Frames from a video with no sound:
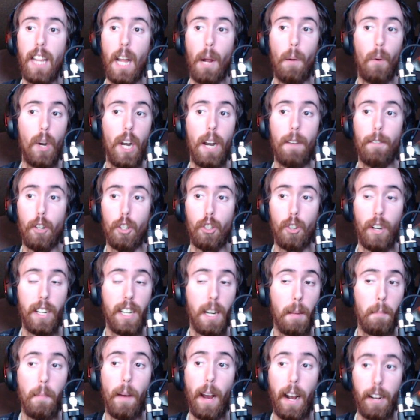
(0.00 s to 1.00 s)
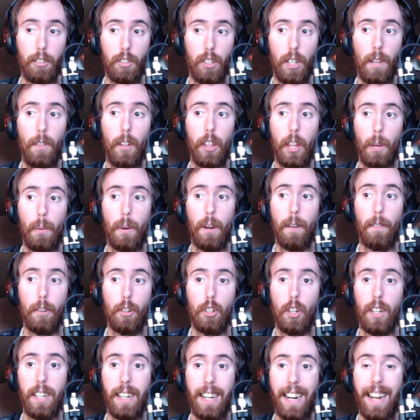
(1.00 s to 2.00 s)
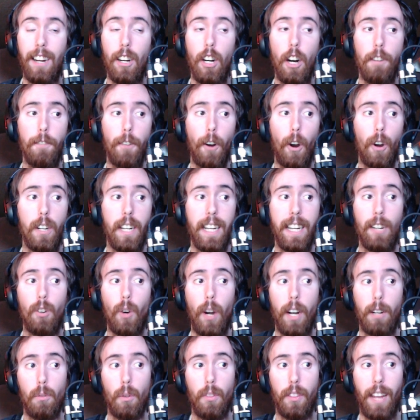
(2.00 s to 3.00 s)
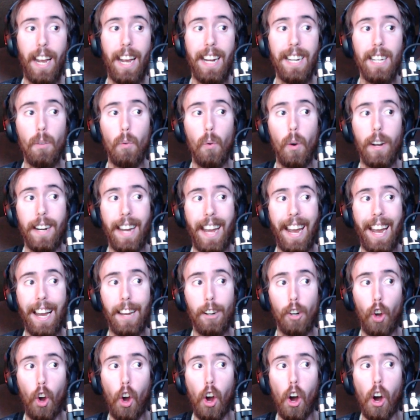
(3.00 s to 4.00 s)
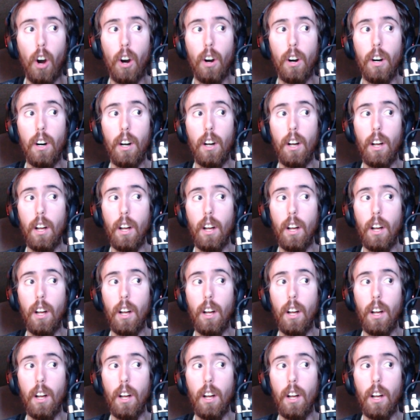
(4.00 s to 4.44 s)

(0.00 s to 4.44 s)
they were never trained at max level, they were never trained at LFR to interact with anyone at all.